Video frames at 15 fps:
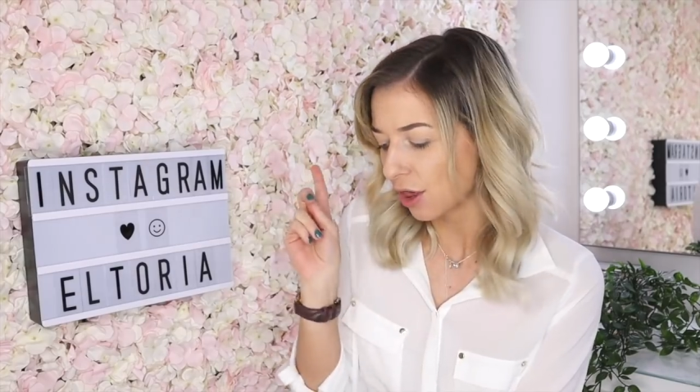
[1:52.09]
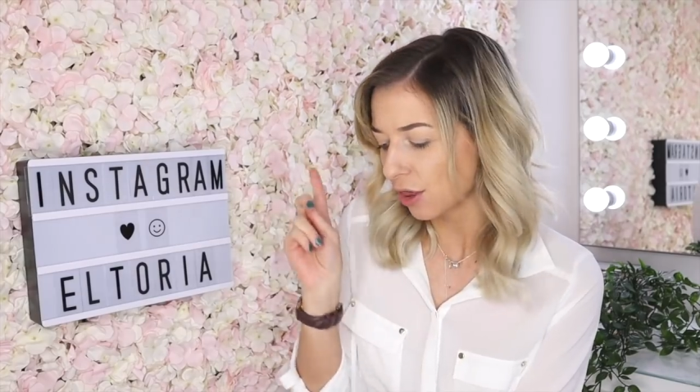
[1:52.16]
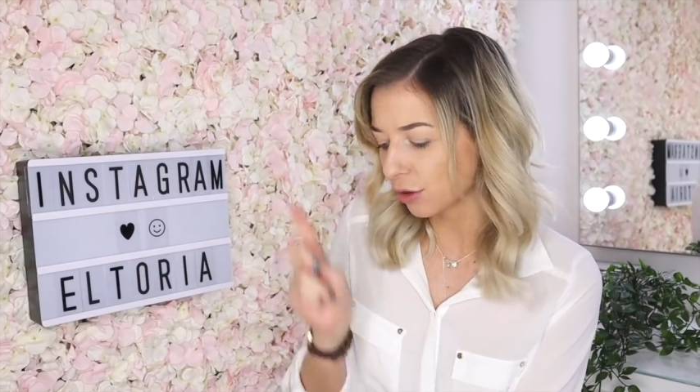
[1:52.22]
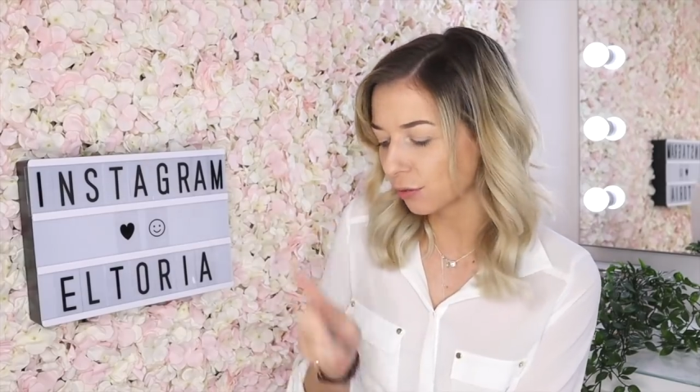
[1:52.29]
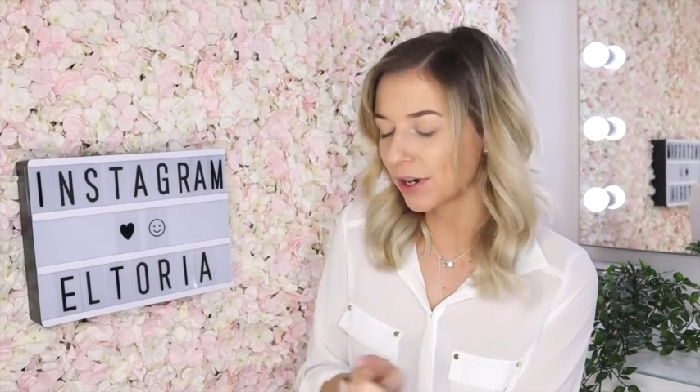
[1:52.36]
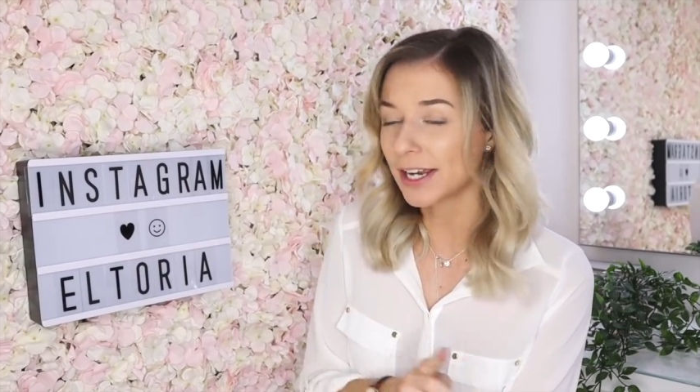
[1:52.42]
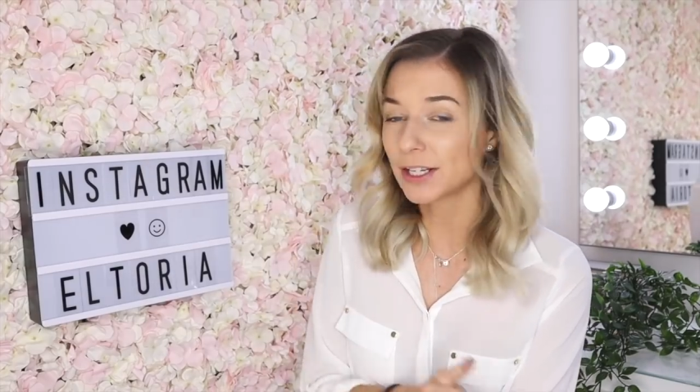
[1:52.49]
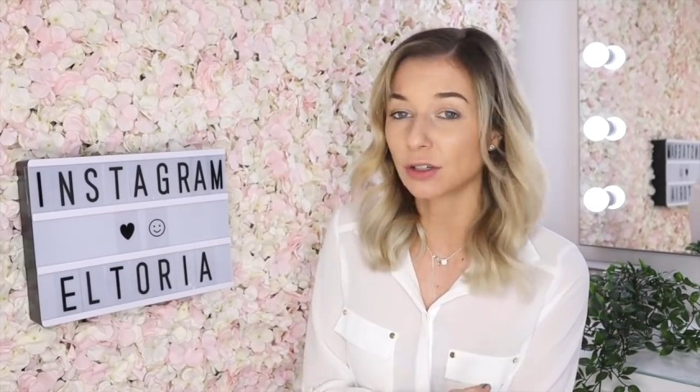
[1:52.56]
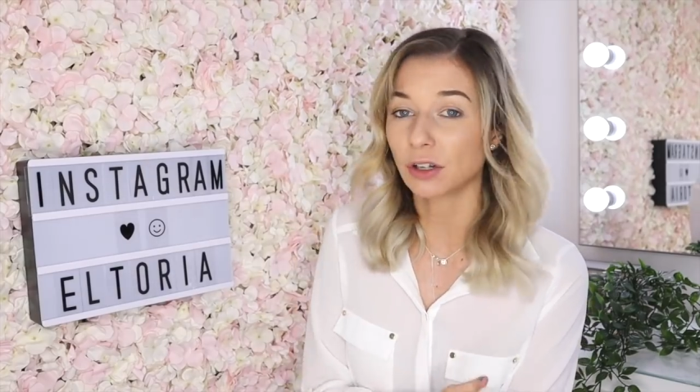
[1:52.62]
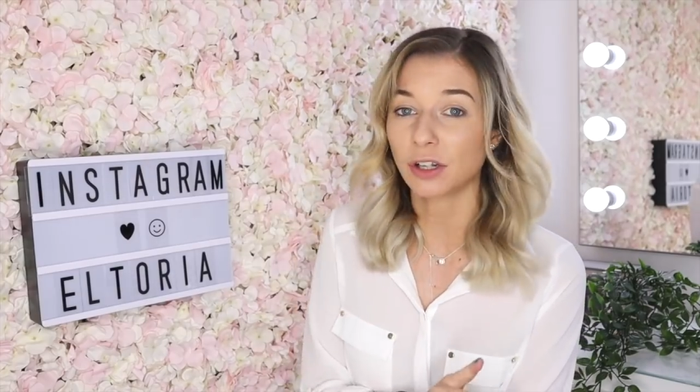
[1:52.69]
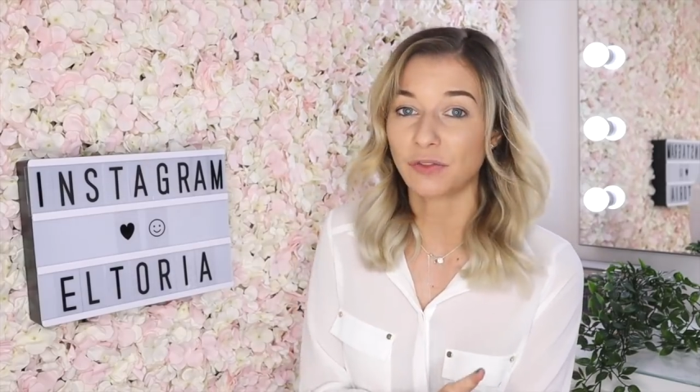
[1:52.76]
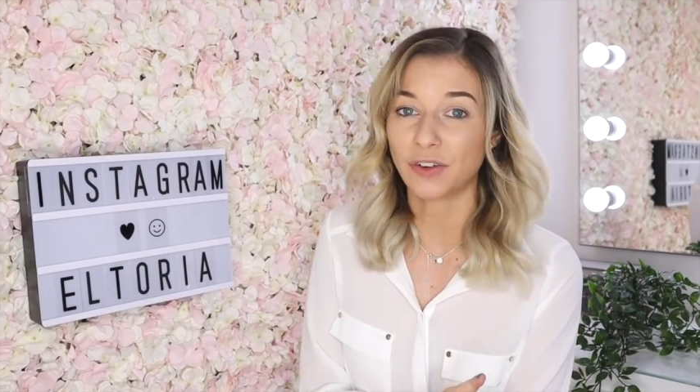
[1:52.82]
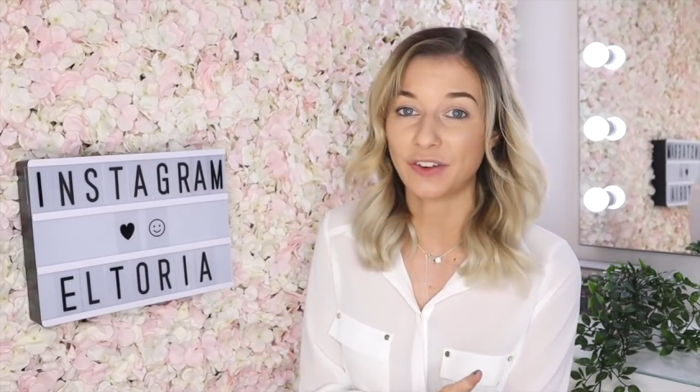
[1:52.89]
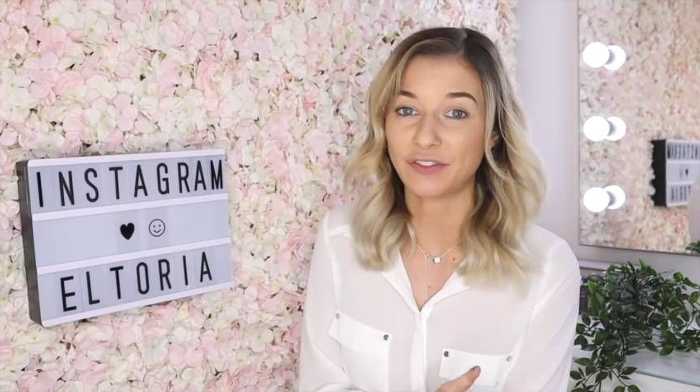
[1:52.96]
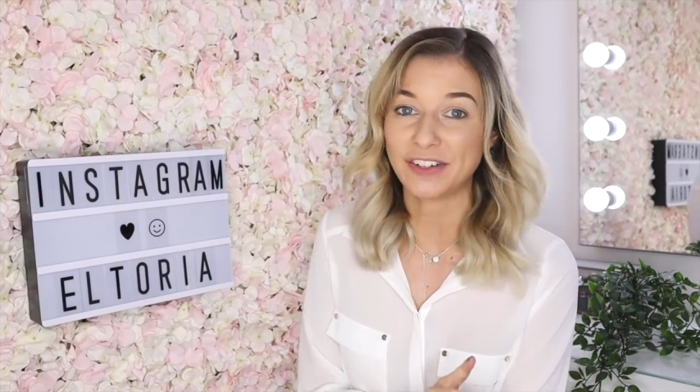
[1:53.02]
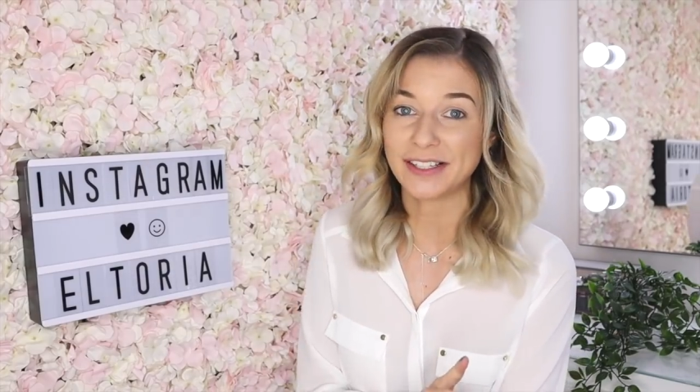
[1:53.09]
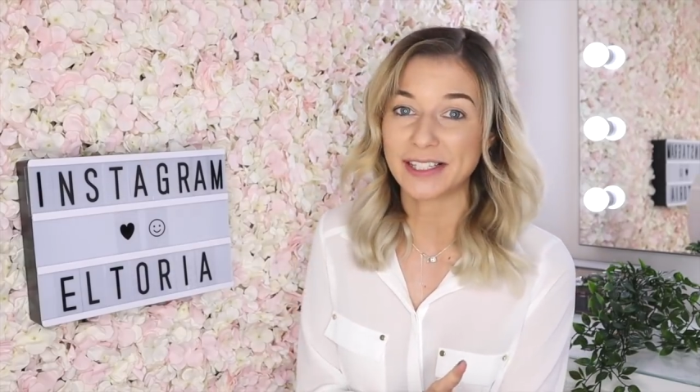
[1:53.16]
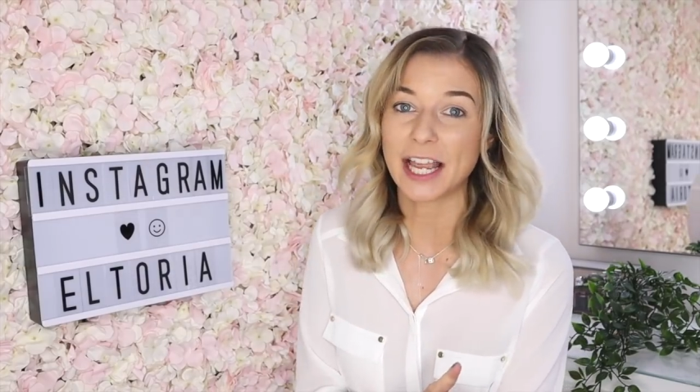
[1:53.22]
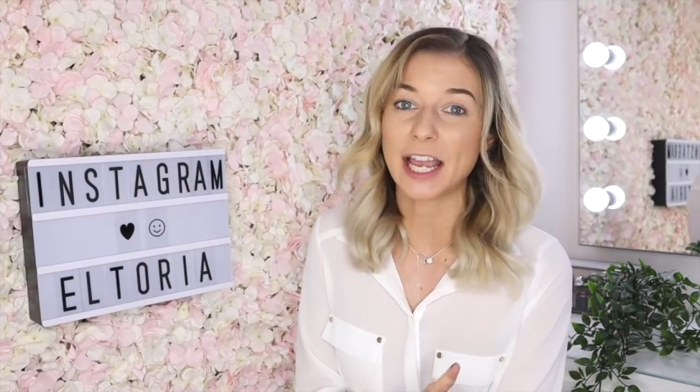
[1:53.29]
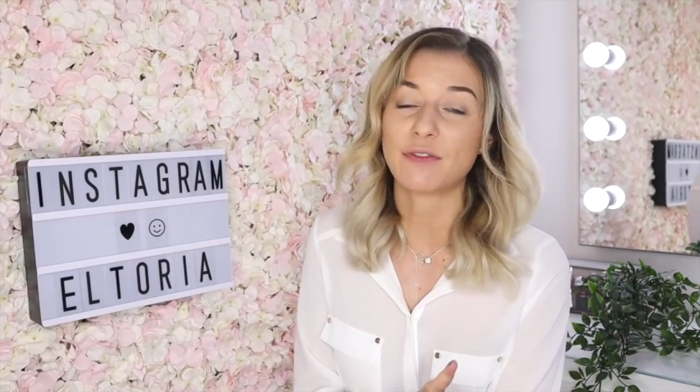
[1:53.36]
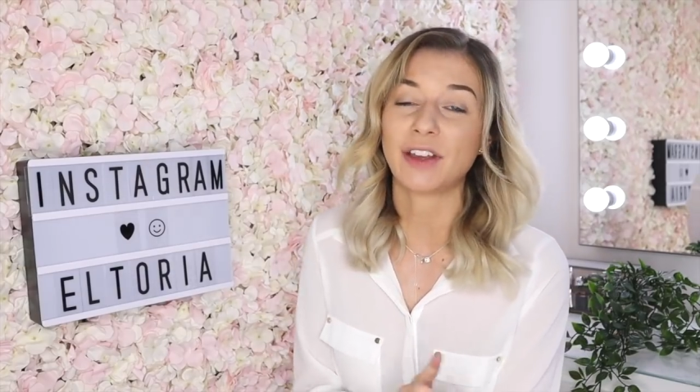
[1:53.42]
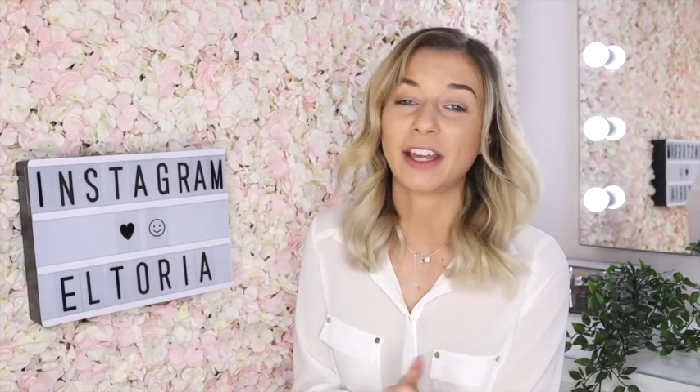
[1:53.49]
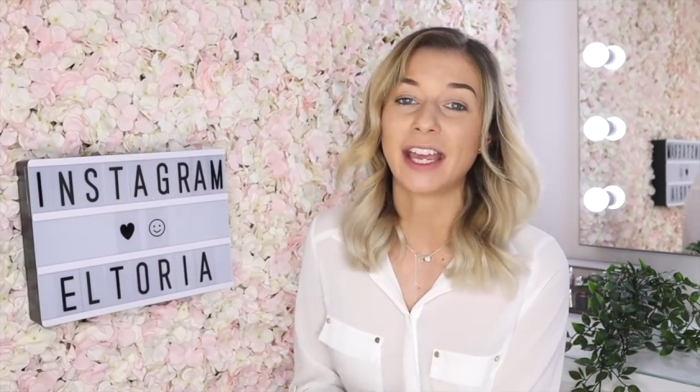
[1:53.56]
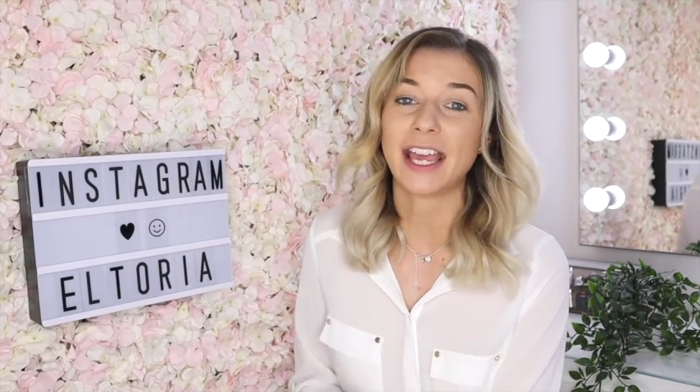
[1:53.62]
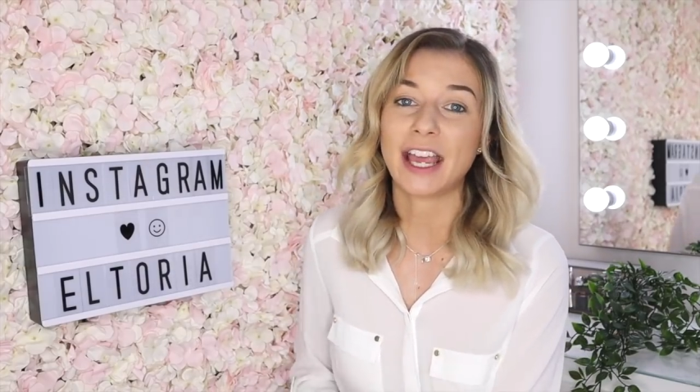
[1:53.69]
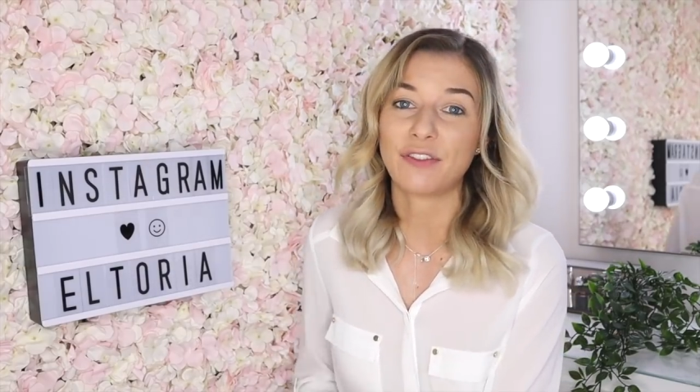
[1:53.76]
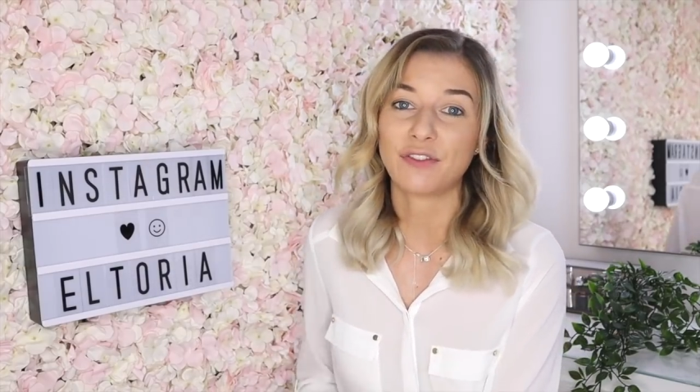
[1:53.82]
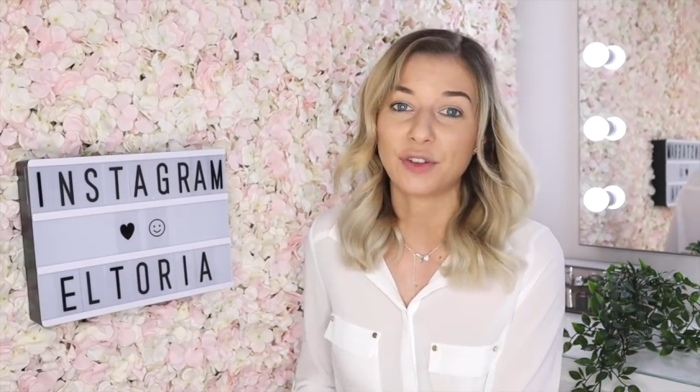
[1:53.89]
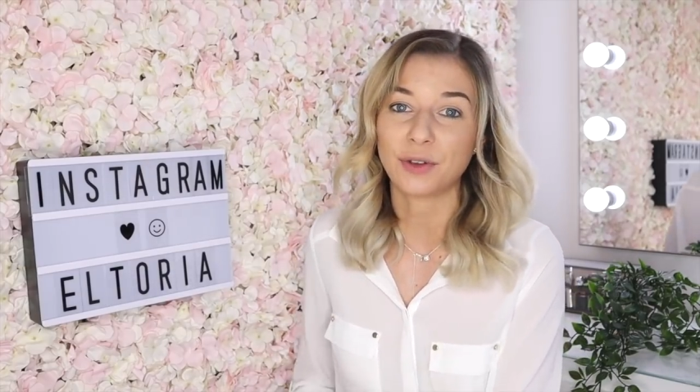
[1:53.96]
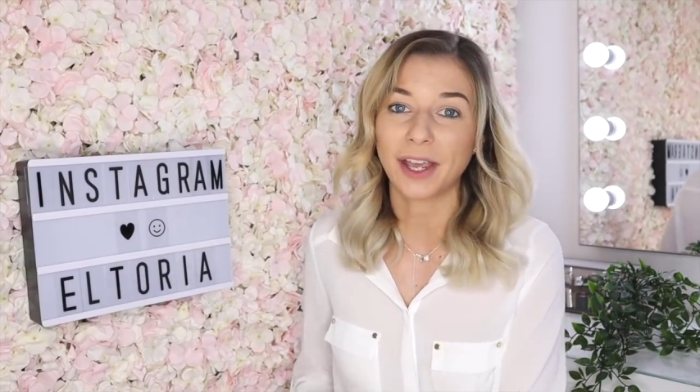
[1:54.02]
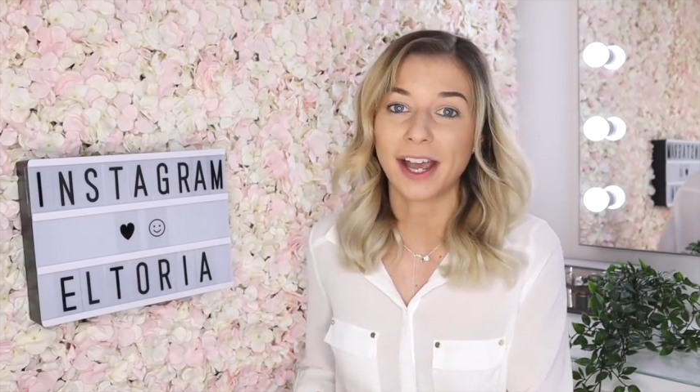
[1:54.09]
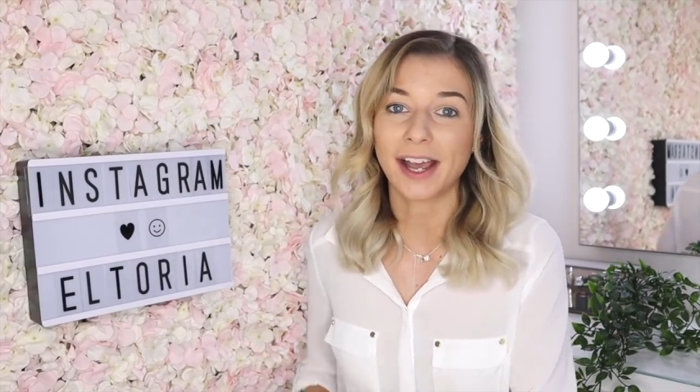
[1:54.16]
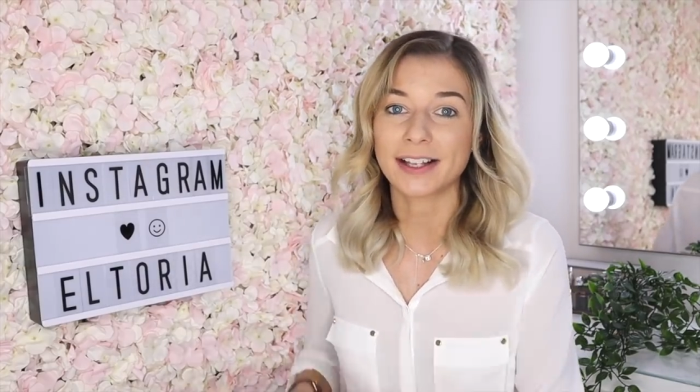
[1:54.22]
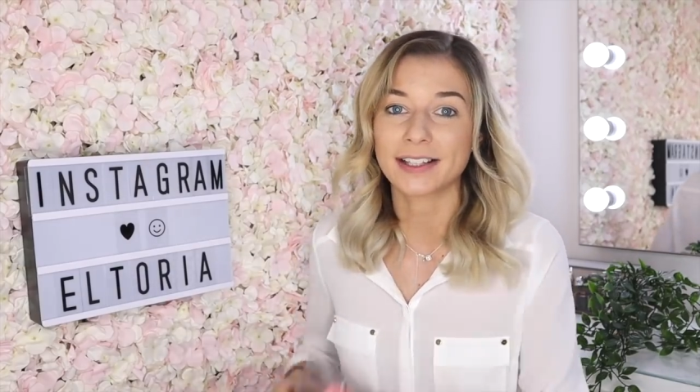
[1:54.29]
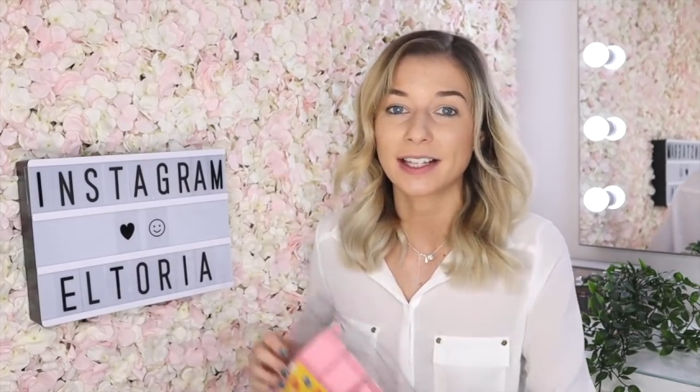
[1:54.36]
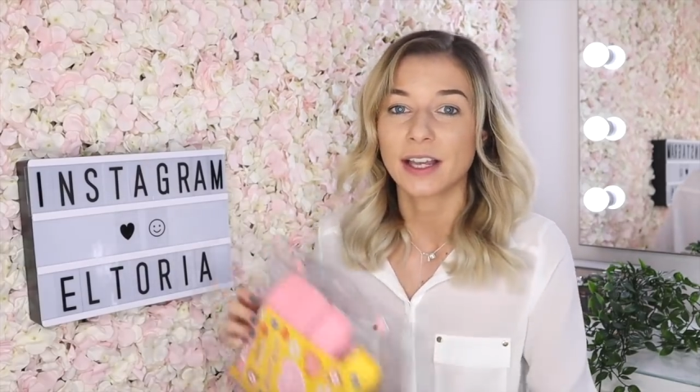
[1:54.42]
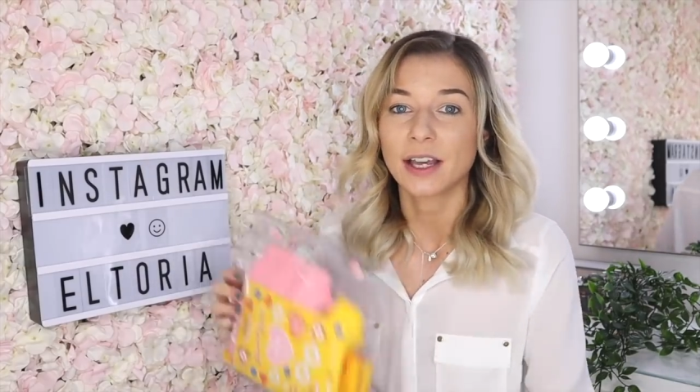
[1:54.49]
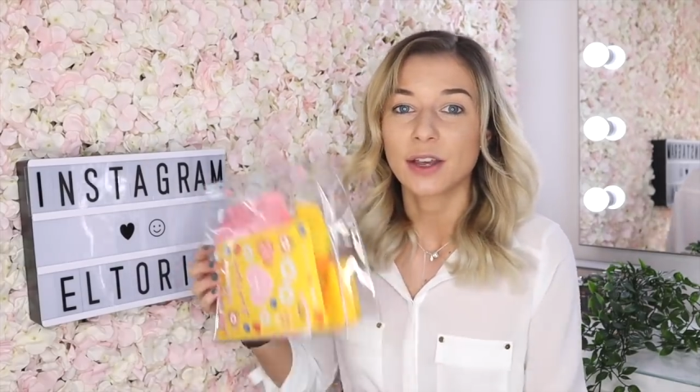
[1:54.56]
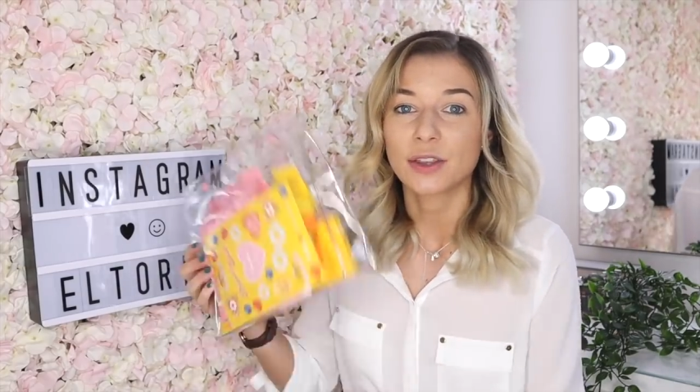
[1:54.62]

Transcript: $3.50 saving if you get